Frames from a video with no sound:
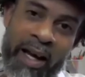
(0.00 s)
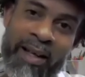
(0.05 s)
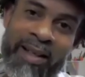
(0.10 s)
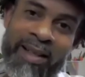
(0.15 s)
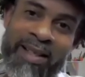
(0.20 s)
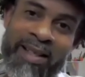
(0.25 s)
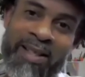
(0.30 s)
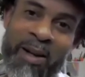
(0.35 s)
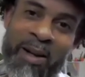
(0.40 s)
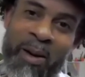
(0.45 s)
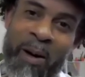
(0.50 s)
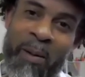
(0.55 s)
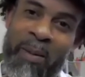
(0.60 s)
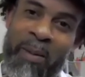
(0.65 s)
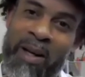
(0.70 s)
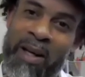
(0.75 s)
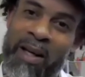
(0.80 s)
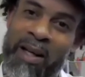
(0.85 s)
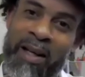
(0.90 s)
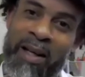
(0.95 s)
So I
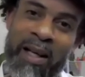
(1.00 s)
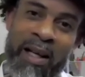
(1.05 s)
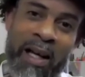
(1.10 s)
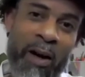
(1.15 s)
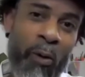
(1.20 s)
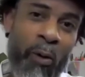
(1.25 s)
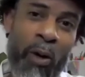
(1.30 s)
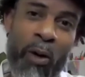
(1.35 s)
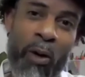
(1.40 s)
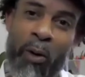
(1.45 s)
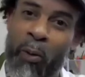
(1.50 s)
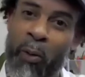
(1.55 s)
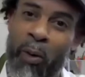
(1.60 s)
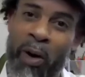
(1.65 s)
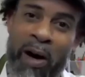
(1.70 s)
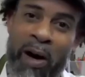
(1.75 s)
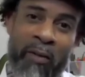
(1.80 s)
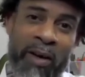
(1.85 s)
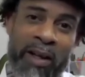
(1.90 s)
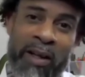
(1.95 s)
mean,
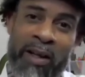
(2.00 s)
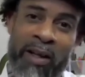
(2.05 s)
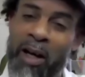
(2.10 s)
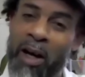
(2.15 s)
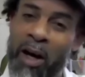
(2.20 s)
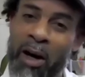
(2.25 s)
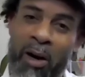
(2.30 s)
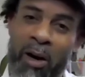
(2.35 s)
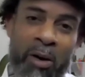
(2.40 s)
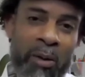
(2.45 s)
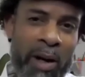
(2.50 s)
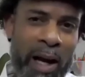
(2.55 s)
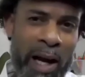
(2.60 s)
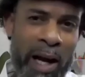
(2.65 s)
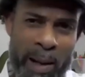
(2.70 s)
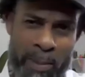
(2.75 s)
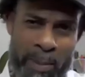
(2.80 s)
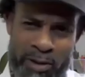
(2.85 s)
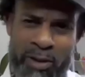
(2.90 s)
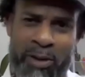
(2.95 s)
wherever it can go,
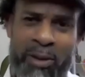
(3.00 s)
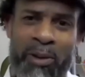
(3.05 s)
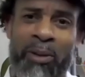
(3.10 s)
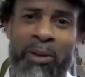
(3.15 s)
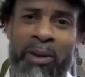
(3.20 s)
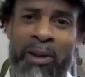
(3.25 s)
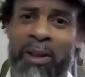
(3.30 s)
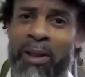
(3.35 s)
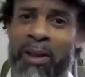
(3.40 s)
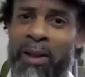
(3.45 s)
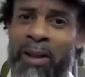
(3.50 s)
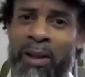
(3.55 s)
absolutely.